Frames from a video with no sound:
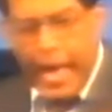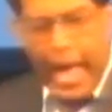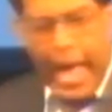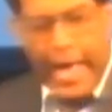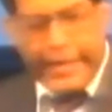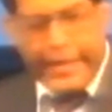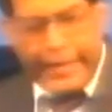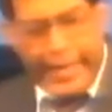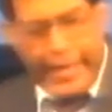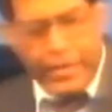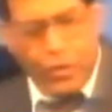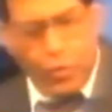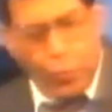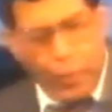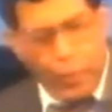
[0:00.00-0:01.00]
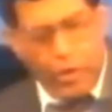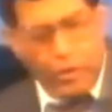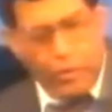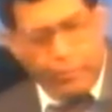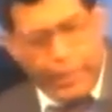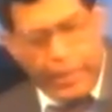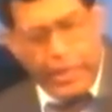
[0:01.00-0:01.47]
and it
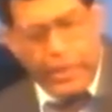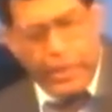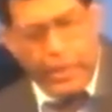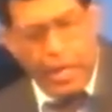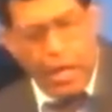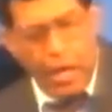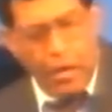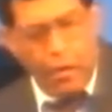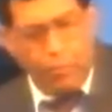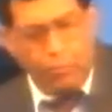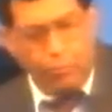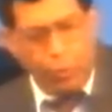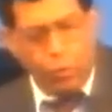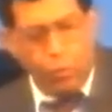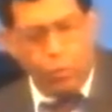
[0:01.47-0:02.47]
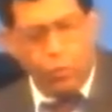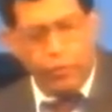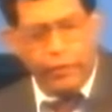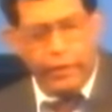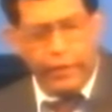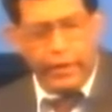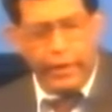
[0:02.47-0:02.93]
will be moved.
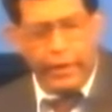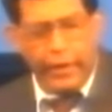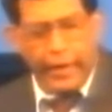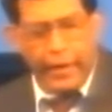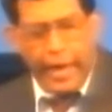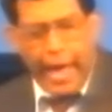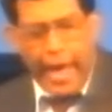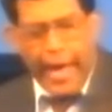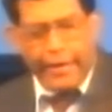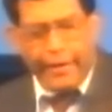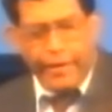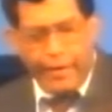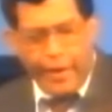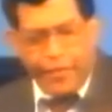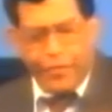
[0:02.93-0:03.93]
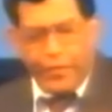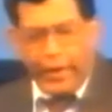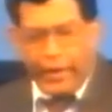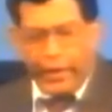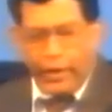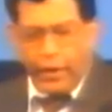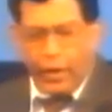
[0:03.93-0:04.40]
And
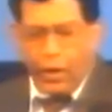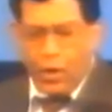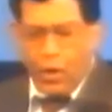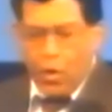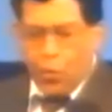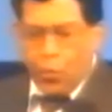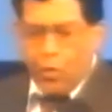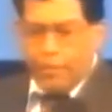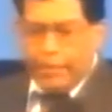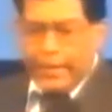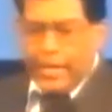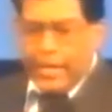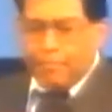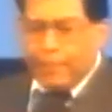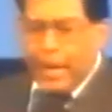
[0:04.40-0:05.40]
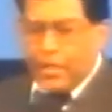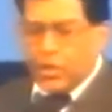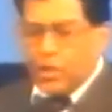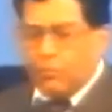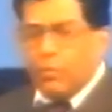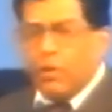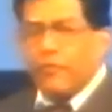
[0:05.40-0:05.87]
nothing will be
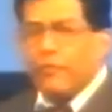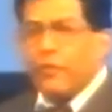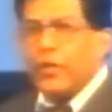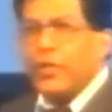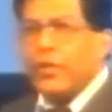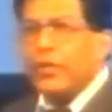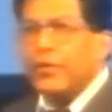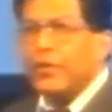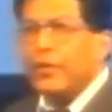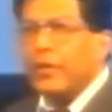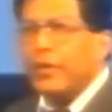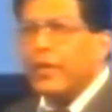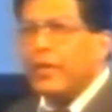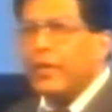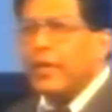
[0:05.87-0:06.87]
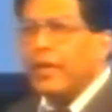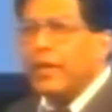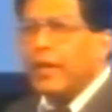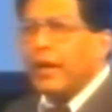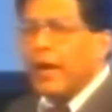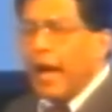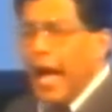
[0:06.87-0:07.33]
impossible for you.
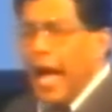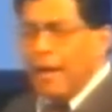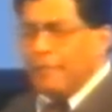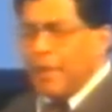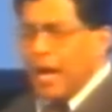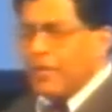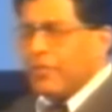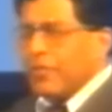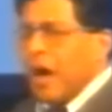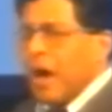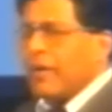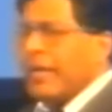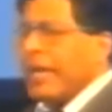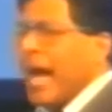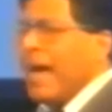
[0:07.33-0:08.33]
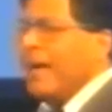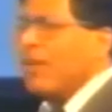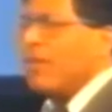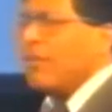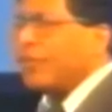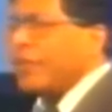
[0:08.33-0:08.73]
I'm not talking, I don't